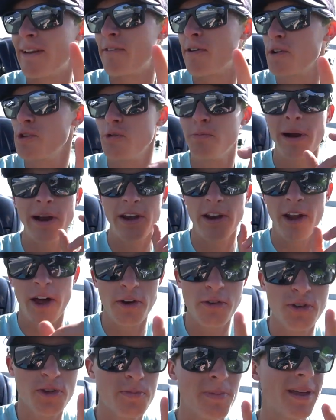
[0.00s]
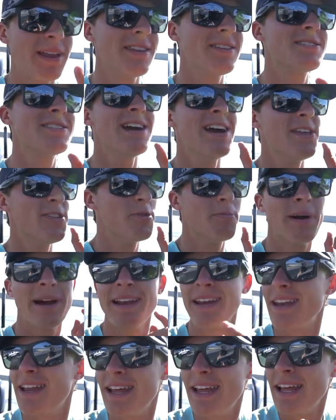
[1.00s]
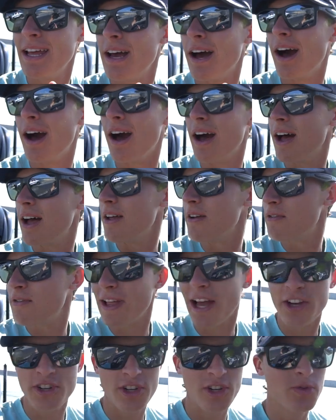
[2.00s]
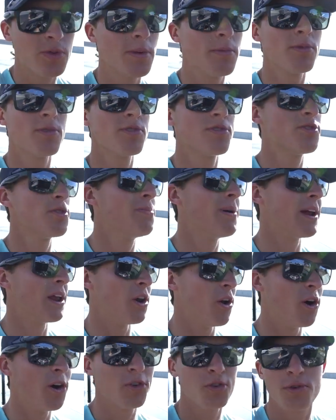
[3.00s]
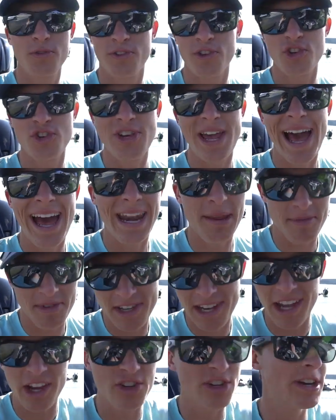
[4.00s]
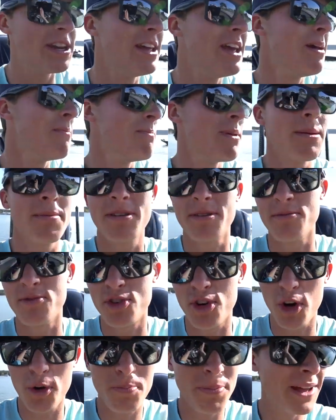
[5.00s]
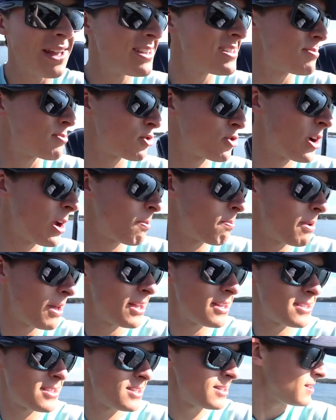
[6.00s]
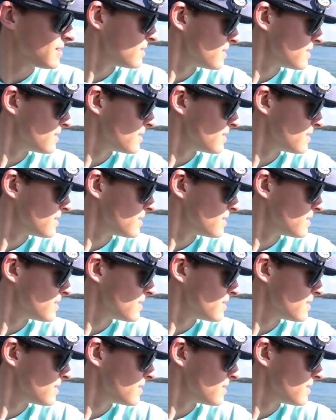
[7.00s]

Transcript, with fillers: I've heard they're biting underspins, they're biting uh, flashy swimmers, they're biting all sorts of shad imitation, maybe some jerk baits, some crankbaits.